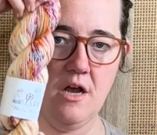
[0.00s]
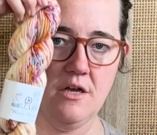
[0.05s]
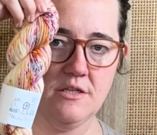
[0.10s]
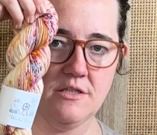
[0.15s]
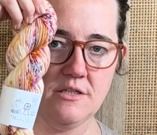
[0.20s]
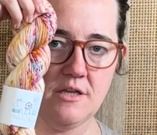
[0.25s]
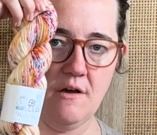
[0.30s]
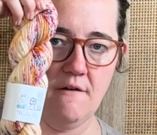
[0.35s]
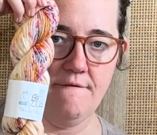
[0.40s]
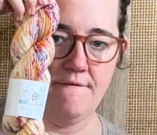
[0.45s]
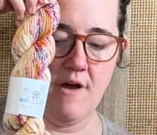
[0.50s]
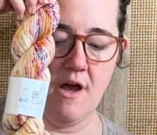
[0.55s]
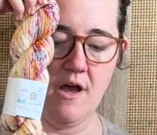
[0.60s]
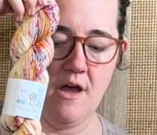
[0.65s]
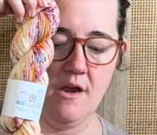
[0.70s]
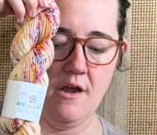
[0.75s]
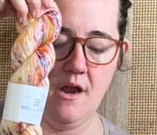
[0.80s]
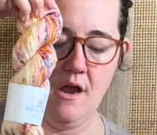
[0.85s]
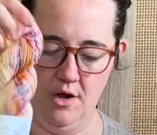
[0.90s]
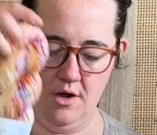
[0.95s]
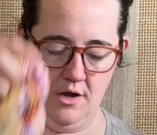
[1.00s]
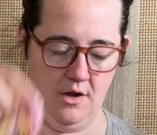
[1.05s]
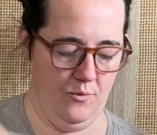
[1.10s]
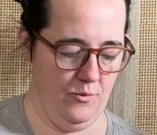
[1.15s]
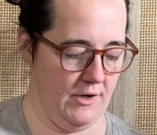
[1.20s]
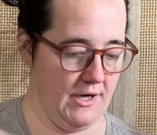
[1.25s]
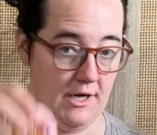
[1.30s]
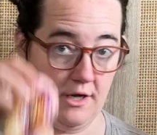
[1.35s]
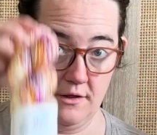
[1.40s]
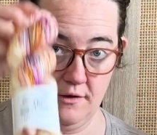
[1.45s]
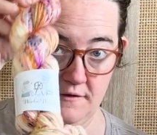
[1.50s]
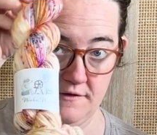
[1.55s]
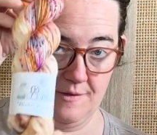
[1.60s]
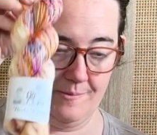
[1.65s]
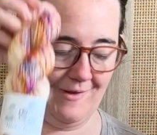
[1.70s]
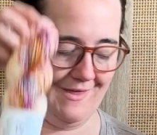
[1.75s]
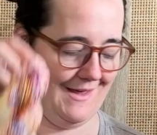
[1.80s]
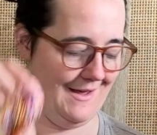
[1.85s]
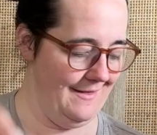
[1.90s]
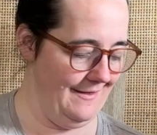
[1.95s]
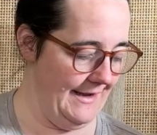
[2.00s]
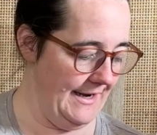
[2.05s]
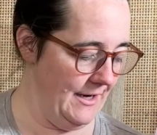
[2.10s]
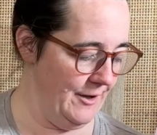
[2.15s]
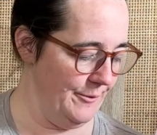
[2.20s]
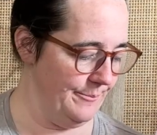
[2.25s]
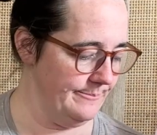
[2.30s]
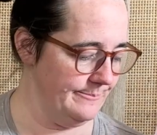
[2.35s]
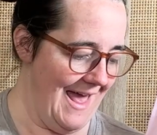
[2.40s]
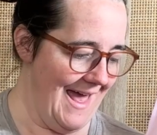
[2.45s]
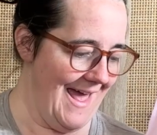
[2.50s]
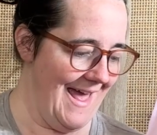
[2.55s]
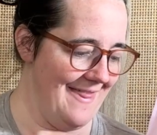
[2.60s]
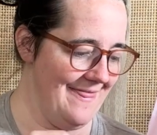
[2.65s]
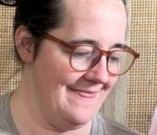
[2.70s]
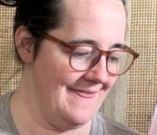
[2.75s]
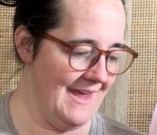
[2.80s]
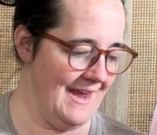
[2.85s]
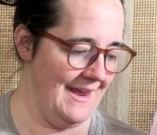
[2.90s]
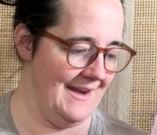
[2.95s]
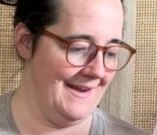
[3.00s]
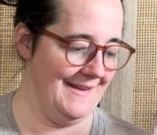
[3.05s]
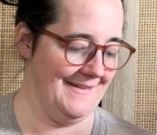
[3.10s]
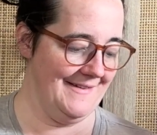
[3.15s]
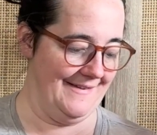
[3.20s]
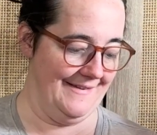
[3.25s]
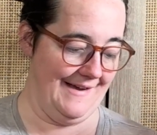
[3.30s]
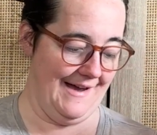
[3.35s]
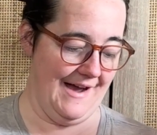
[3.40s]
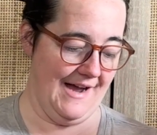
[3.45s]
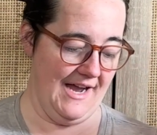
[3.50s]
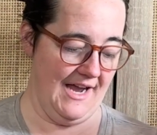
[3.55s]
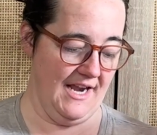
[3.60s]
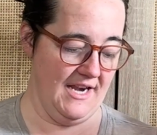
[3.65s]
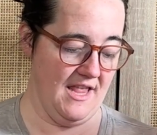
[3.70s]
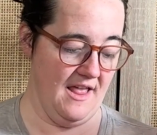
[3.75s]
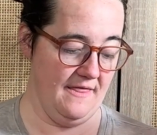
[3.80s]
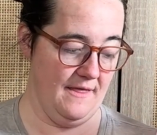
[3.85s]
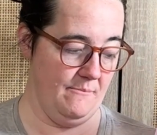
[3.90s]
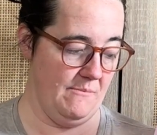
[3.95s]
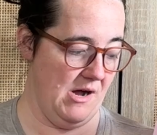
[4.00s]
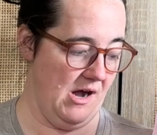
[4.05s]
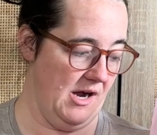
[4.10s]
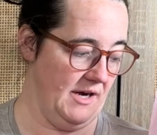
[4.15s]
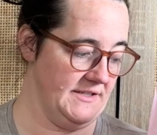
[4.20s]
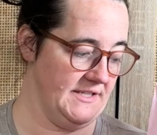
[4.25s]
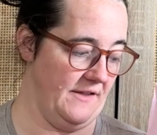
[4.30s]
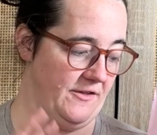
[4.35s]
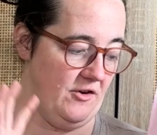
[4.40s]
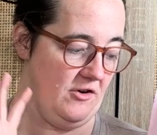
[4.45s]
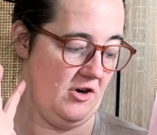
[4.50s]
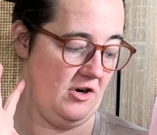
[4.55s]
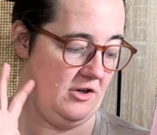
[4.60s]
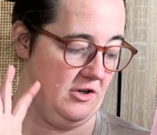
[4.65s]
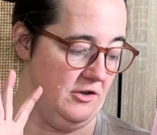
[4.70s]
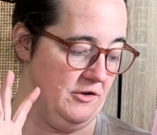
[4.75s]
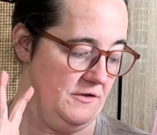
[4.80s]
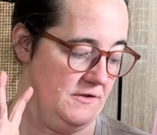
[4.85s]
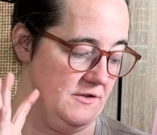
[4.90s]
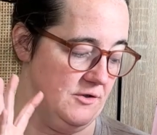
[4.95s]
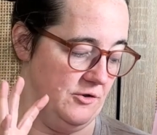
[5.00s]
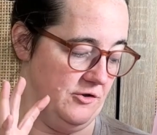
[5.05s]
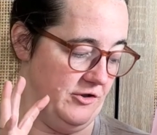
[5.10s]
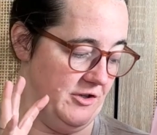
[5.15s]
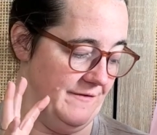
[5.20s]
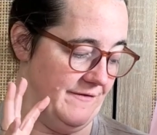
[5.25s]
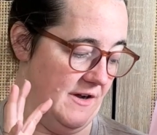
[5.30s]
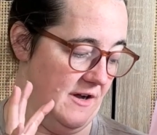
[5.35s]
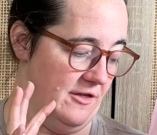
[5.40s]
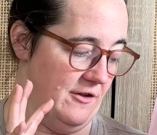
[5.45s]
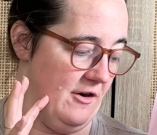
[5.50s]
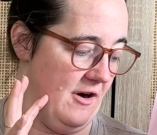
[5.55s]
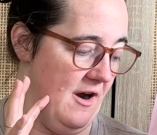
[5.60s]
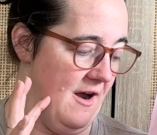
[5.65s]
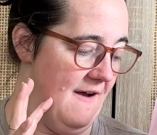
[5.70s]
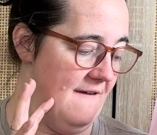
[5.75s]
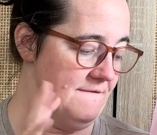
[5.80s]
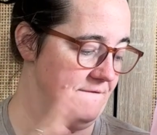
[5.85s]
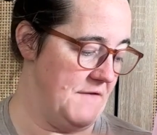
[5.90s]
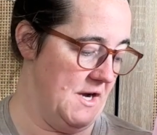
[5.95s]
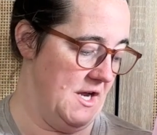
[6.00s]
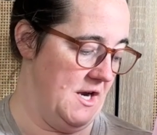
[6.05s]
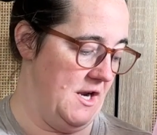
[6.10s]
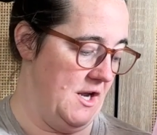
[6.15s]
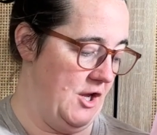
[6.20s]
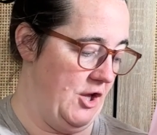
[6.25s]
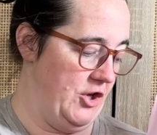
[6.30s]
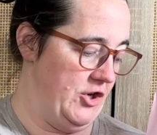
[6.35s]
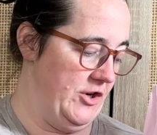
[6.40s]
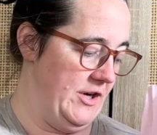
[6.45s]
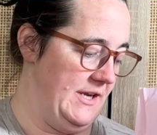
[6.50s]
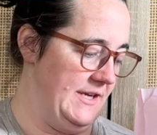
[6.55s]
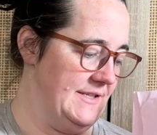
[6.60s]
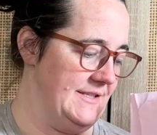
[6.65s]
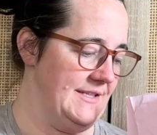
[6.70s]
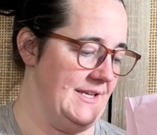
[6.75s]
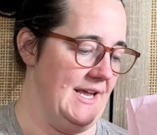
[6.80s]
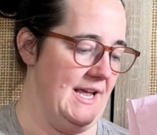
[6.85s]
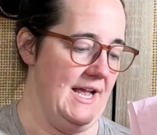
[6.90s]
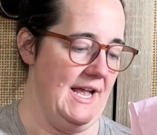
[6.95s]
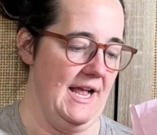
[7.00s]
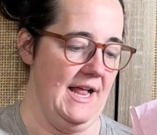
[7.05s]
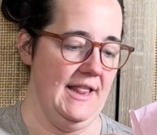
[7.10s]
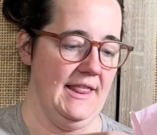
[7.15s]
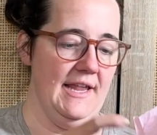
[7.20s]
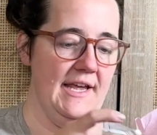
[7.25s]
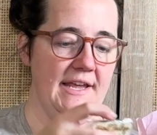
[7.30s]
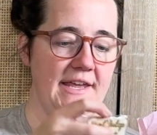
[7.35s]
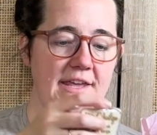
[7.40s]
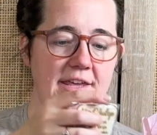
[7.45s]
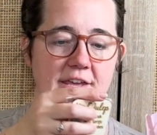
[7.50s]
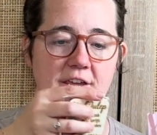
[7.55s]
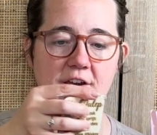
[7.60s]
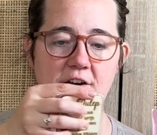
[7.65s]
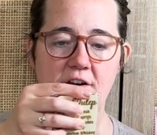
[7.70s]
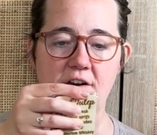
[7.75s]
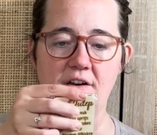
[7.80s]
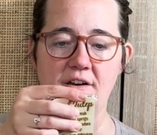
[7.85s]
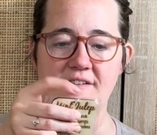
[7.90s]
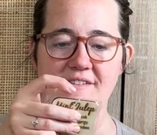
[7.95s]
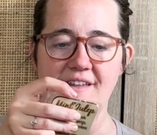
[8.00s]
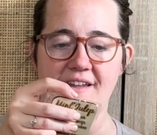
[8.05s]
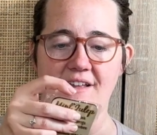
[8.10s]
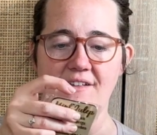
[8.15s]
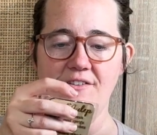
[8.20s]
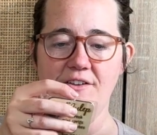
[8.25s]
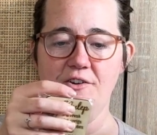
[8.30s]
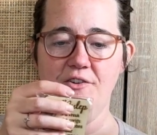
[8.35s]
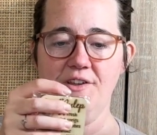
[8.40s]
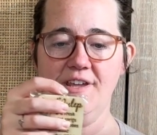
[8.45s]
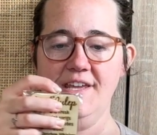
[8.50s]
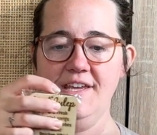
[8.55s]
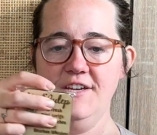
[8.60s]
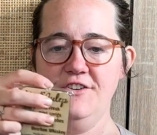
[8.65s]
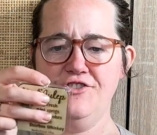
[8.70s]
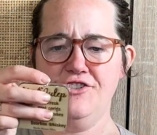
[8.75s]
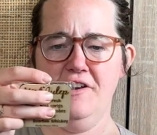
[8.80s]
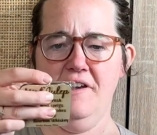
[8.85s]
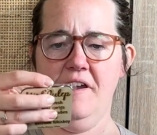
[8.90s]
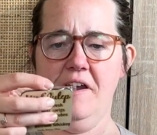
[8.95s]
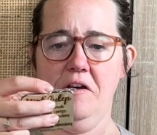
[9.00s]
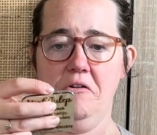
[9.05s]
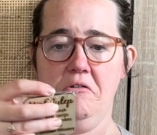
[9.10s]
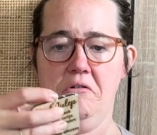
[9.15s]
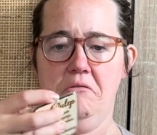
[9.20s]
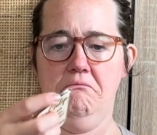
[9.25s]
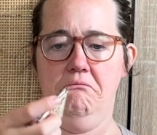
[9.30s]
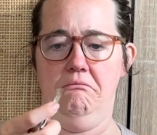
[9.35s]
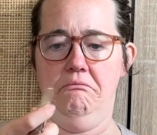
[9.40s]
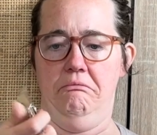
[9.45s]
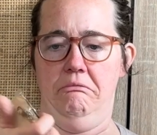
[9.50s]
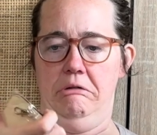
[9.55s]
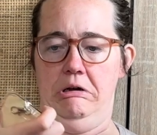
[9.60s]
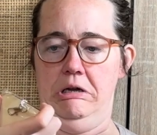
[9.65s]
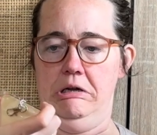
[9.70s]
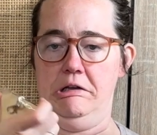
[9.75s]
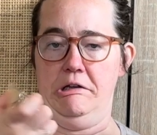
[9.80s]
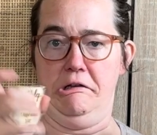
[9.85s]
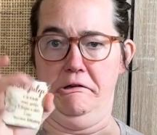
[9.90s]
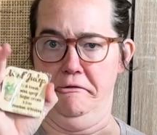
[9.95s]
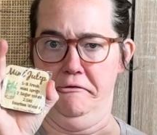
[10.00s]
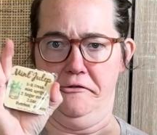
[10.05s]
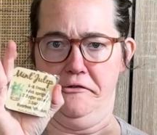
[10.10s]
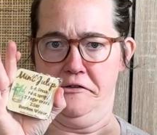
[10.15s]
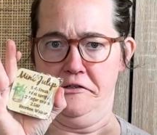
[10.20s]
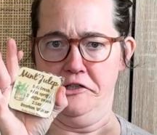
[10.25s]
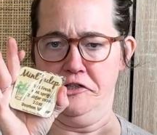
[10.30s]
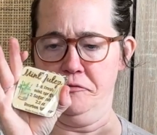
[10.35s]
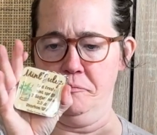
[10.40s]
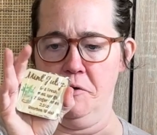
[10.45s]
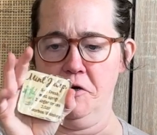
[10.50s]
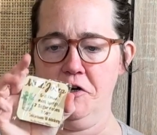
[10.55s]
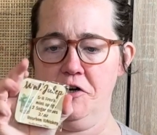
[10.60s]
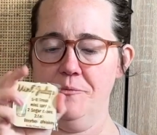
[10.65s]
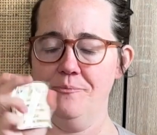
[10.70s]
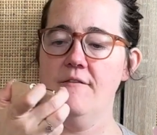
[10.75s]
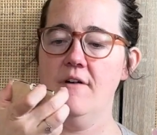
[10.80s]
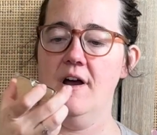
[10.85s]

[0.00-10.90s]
So fun. We'll get a close-up of that later. And then inside the box, there are all sorts of other fun goodies. Like here, it's like a little keychain or huge stitch marker.